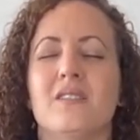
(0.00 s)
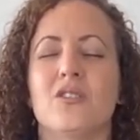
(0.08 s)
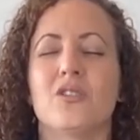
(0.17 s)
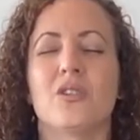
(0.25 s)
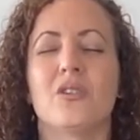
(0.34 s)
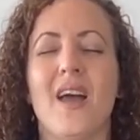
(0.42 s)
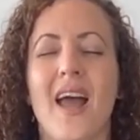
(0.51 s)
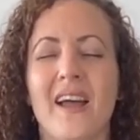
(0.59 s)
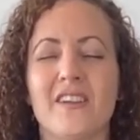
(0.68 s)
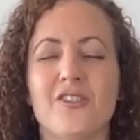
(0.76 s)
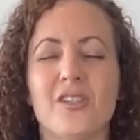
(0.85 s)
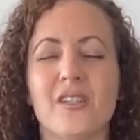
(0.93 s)
to
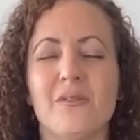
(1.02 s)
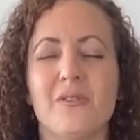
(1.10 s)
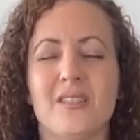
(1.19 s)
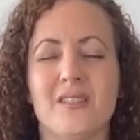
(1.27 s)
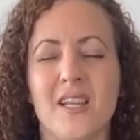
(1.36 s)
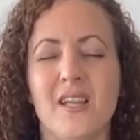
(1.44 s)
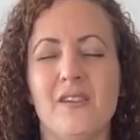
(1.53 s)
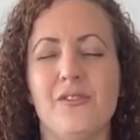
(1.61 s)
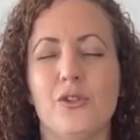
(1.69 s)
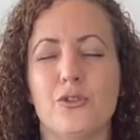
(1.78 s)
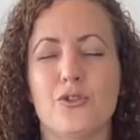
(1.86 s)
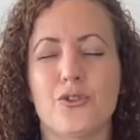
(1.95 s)
actually receive
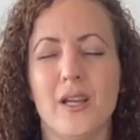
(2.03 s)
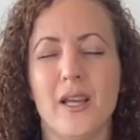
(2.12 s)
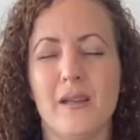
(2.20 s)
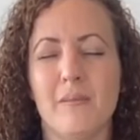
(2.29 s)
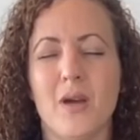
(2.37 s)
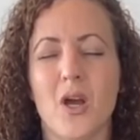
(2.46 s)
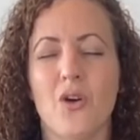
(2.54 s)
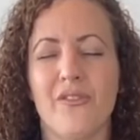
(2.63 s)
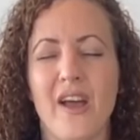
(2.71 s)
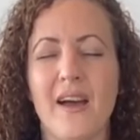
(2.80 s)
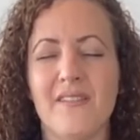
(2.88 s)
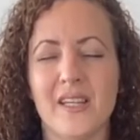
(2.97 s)
your dream of
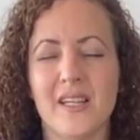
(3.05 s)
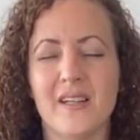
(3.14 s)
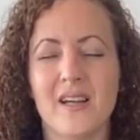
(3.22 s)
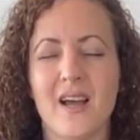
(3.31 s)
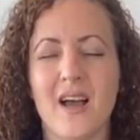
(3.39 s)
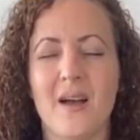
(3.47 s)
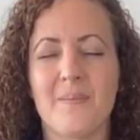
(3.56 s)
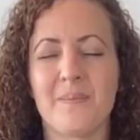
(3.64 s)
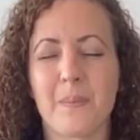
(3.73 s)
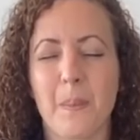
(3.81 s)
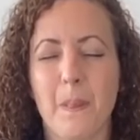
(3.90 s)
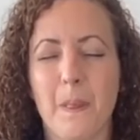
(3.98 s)
having
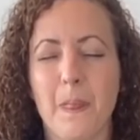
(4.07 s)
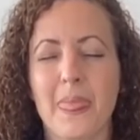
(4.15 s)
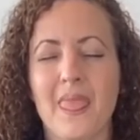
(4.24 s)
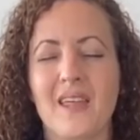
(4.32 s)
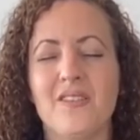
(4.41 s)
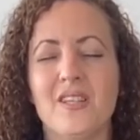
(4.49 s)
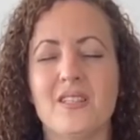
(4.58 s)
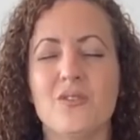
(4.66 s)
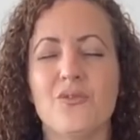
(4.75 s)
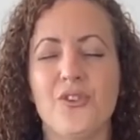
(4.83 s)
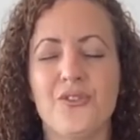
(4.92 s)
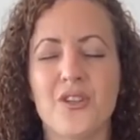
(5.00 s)
this
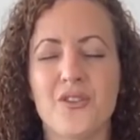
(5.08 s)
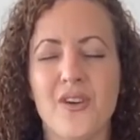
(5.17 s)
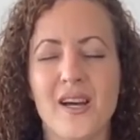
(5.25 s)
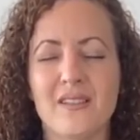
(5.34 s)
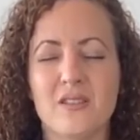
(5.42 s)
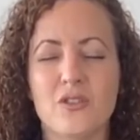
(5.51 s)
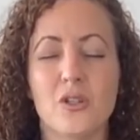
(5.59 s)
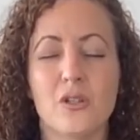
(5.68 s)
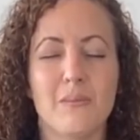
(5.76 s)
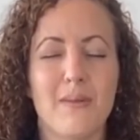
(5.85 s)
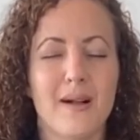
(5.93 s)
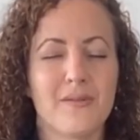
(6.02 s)

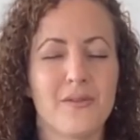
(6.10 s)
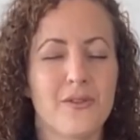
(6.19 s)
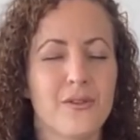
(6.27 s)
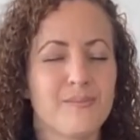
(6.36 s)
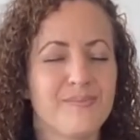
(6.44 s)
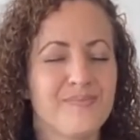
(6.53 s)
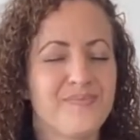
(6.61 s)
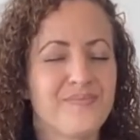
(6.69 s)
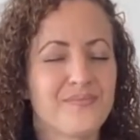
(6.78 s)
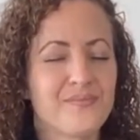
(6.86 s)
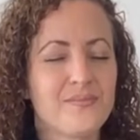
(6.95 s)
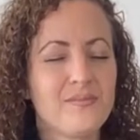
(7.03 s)
$50,000 month,
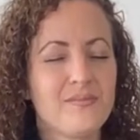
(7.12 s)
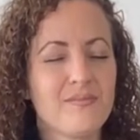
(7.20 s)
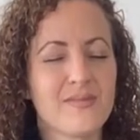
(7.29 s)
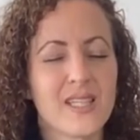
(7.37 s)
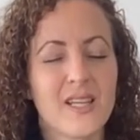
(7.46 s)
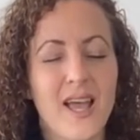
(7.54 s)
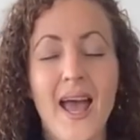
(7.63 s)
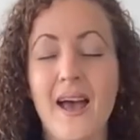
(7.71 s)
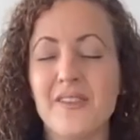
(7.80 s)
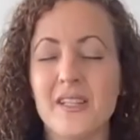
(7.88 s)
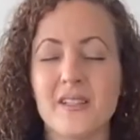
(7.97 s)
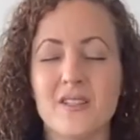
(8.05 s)

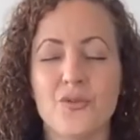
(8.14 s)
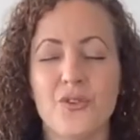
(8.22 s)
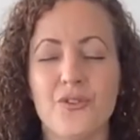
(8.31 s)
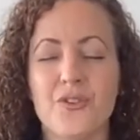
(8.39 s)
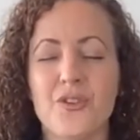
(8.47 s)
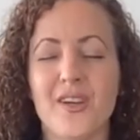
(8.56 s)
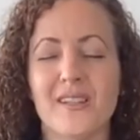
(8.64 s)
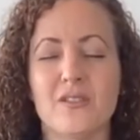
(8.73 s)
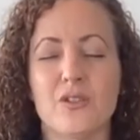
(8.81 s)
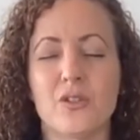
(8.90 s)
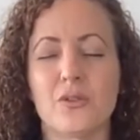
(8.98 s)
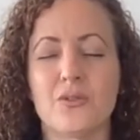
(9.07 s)
having this
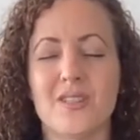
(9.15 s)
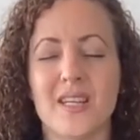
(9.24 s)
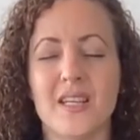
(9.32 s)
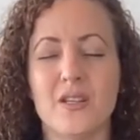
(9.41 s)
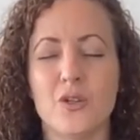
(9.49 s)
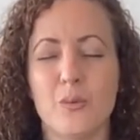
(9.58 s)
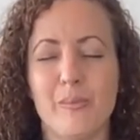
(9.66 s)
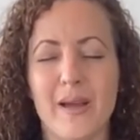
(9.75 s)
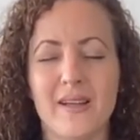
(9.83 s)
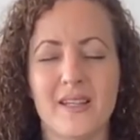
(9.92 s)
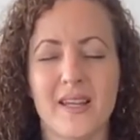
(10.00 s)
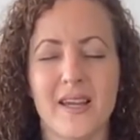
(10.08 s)
$50,000 in your
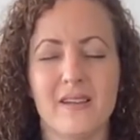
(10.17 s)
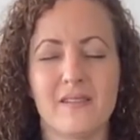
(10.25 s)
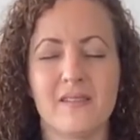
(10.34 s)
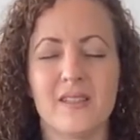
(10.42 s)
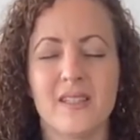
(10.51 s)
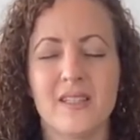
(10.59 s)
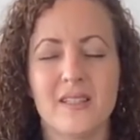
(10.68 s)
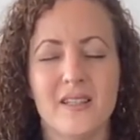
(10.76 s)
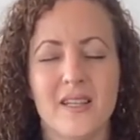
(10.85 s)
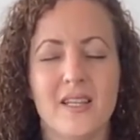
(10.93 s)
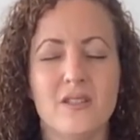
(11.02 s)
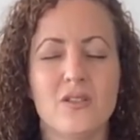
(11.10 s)
bank account?
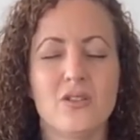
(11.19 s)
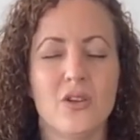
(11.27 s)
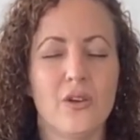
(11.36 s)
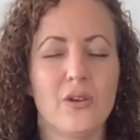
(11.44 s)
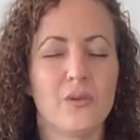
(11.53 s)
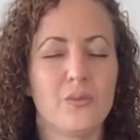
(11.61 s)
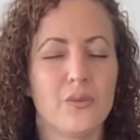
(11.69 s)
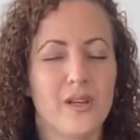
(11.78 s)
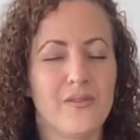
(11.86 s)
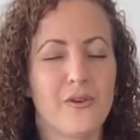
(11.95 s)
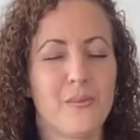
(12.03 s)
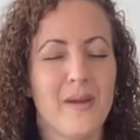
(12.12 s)
Insert
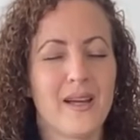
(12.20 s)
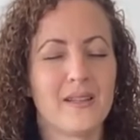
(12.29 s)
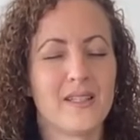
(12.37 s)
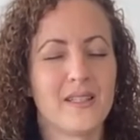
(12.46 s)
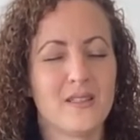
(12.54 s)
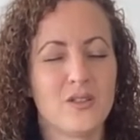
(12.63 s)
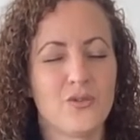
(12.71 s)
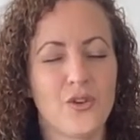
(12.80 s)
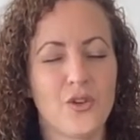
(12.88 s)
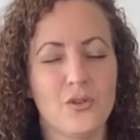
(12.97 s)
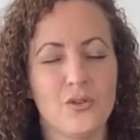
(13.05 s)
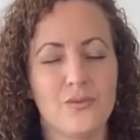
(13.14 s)
whatever amount it is for
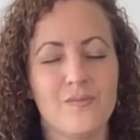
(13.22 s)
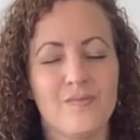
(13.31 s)
you.